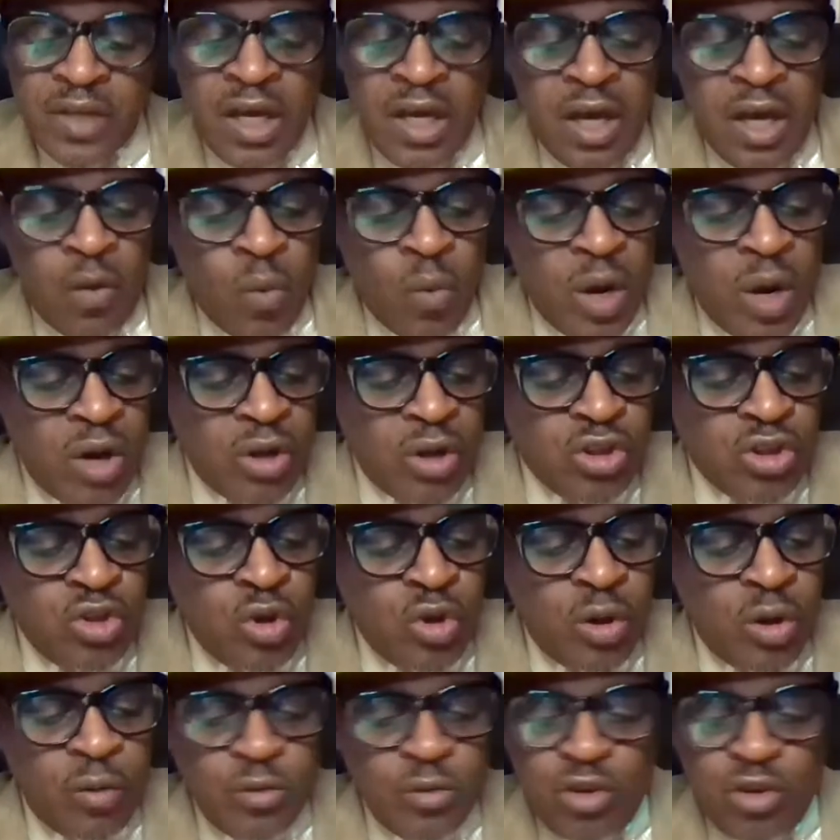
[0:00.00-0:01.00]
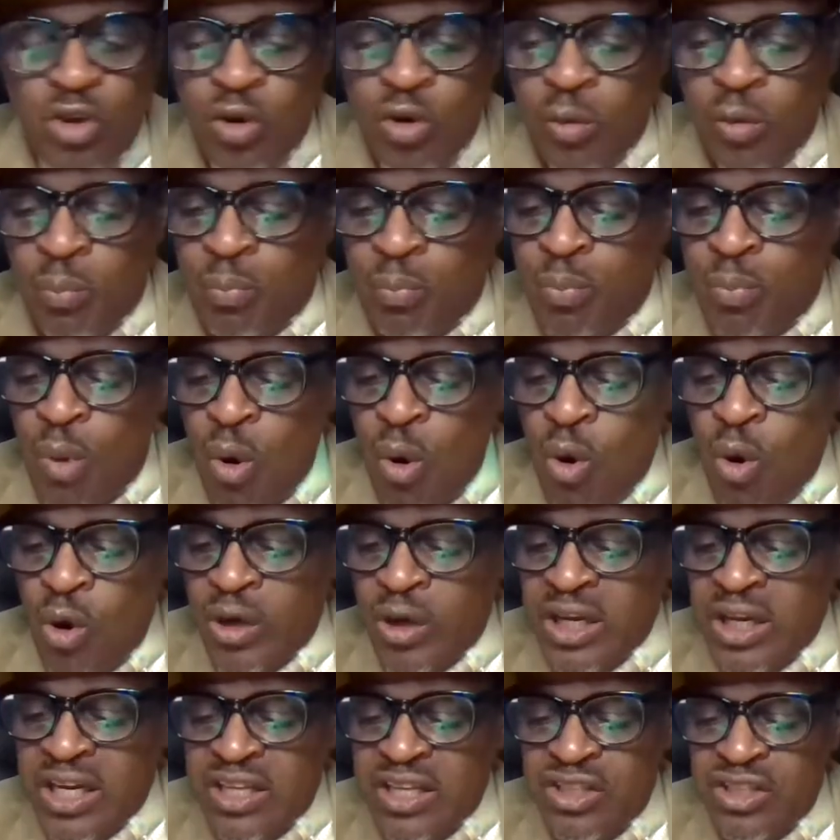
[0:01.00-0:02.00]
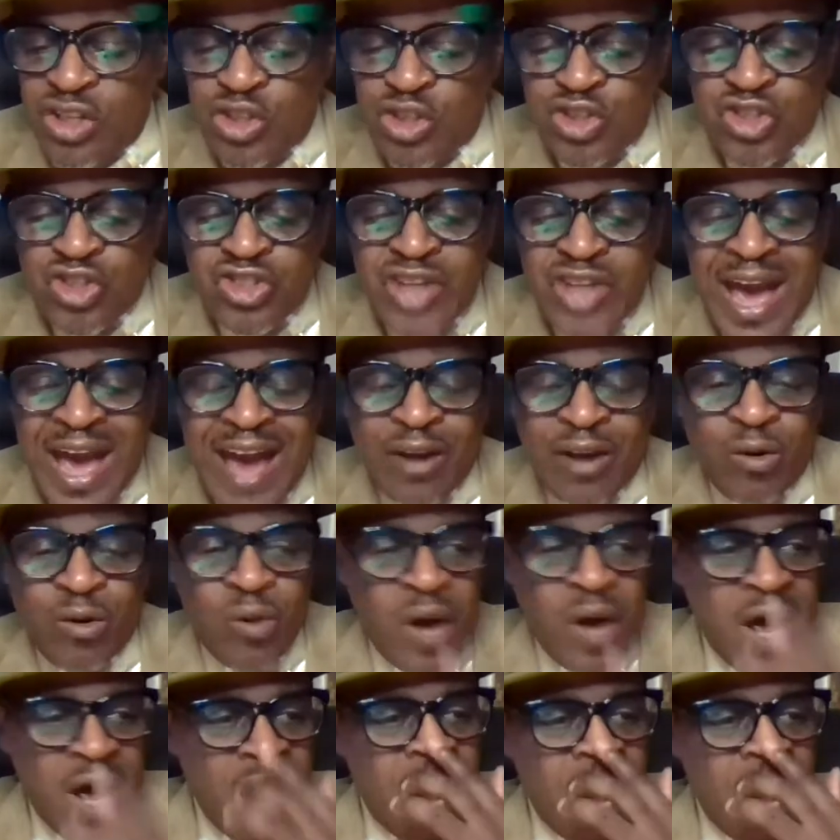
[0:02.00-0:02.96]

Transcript: Well, you're born in the shadow.